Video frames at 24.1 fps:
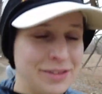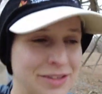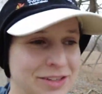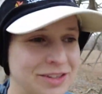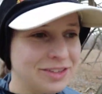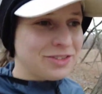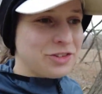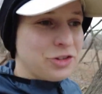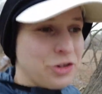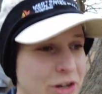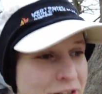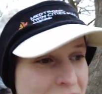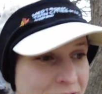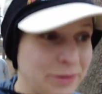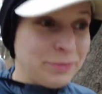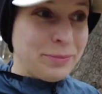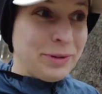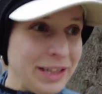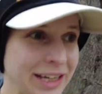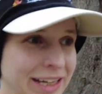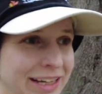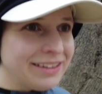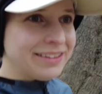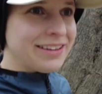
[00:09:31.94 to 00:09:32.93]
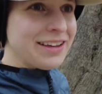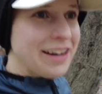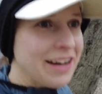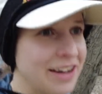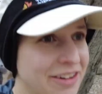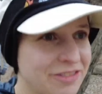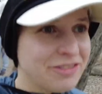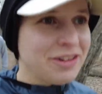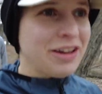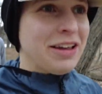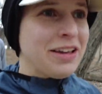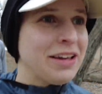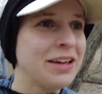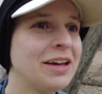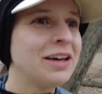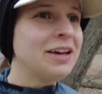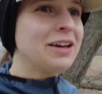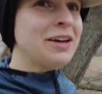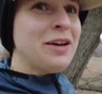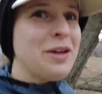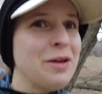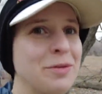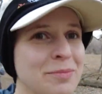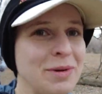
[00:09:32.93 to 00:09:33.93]
this training plan that I've
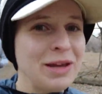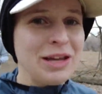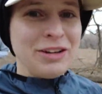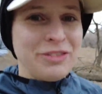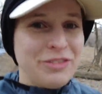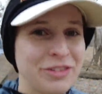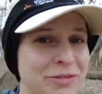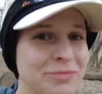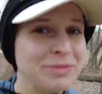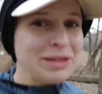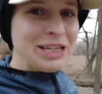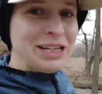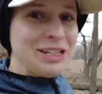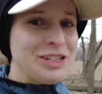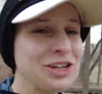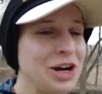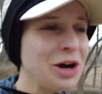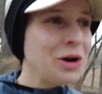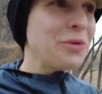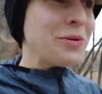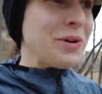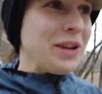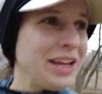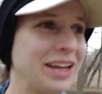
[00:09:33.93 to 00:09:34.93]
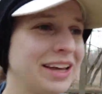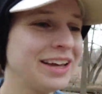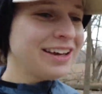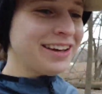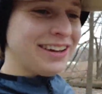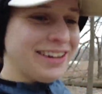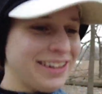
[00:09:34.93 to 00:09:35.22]
made for me and Tony